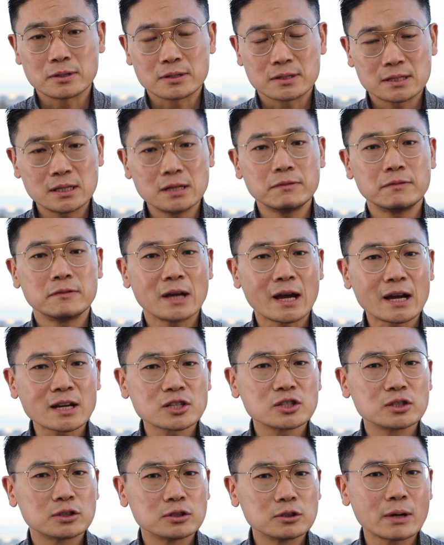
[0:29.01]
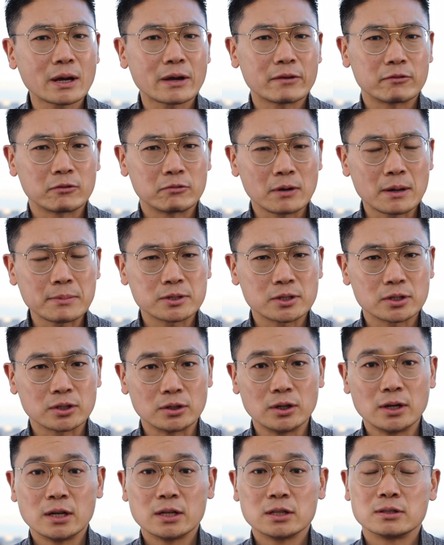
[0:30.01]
see if you actually do have a rupture